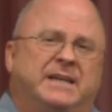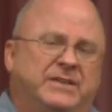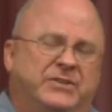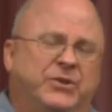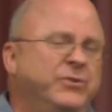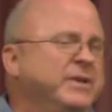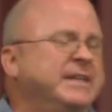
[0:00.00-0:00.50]

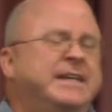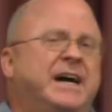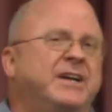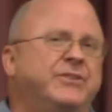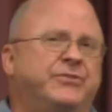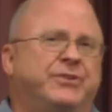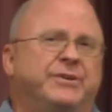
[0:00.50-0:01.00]
Totally
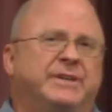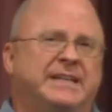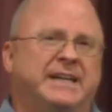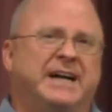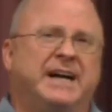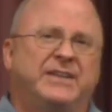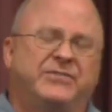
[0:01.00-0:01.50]
contrary to
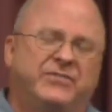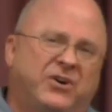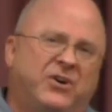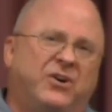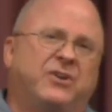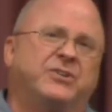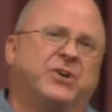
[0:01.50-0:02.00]
God's
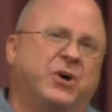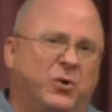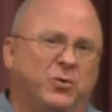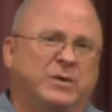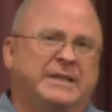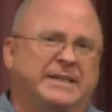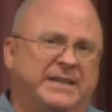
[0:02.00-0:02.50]
call to
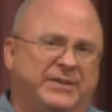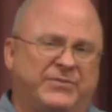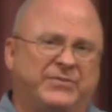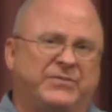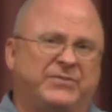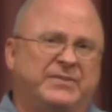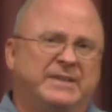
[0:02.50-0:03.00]

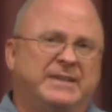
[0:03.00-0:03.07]
holiness.